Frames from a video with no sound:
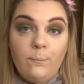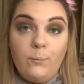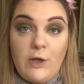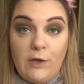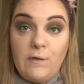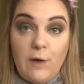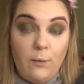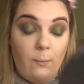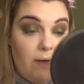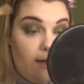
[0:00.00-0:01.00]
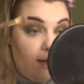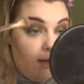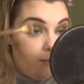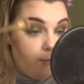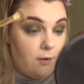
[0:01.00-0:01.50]
because knowing me,
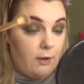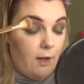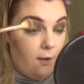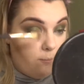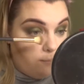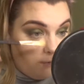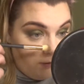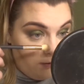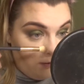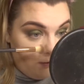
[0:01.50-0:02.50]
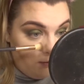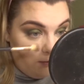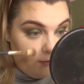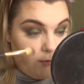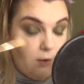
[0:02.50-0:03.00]
I will
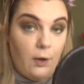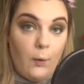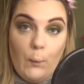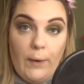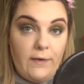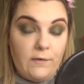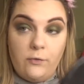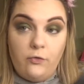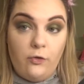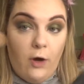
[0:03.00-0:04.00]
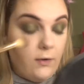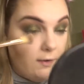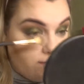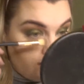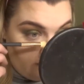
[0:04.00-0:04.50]
go way too strong
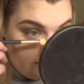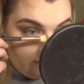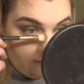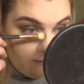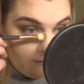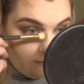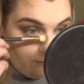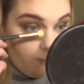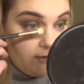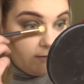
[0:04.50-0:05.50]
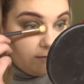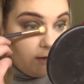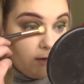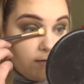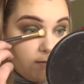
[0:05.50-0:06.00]
if I just do it from a
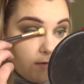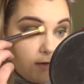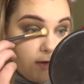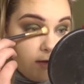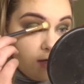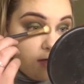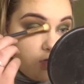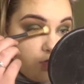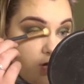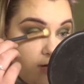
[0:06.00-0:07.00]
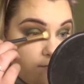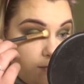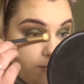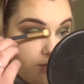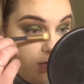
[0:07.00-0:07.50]
distance. Starting
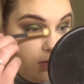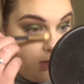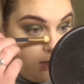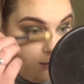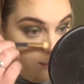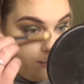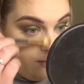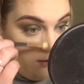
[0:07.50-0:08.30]
from the top,